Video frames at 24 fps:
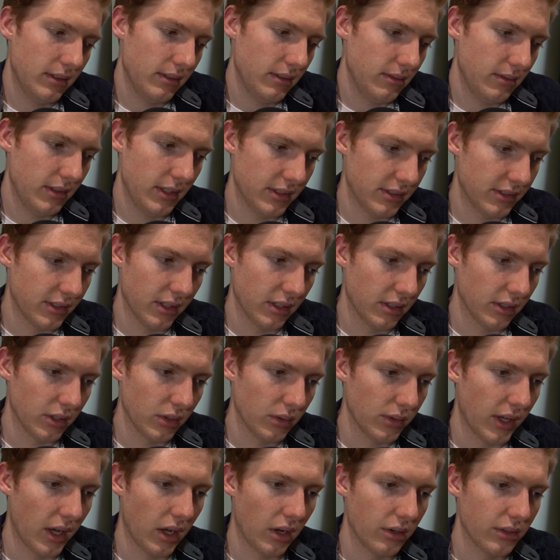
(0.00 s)
He's going to go
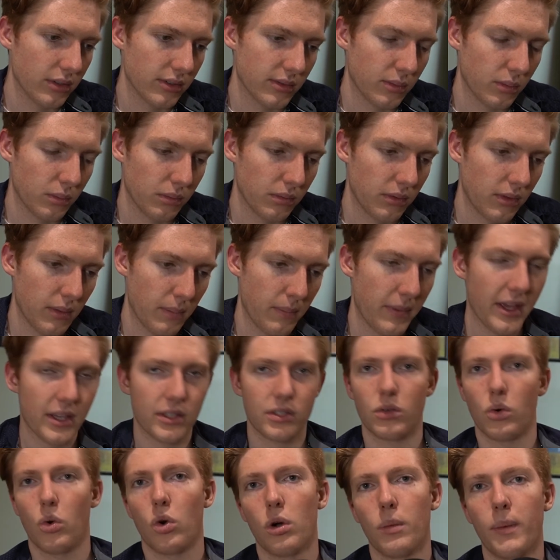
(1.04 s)
down as the
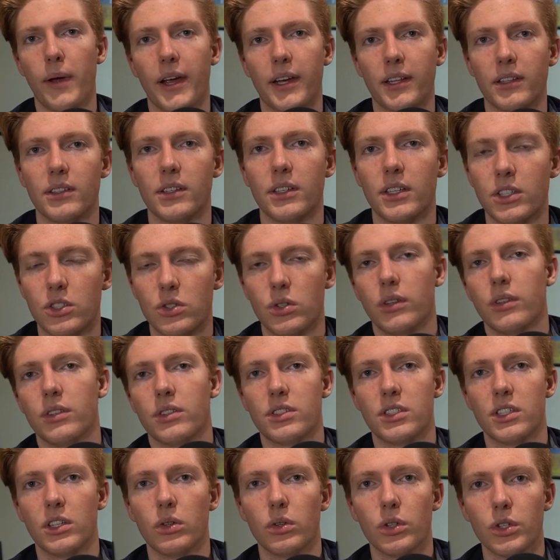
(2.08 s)
best quarterback in the history of the
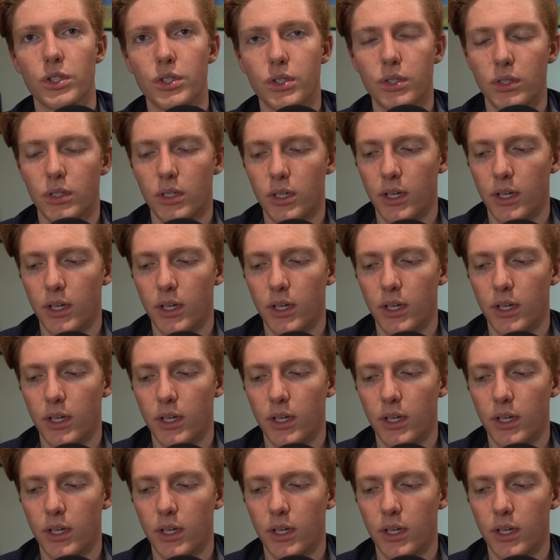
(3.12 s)
Steelers.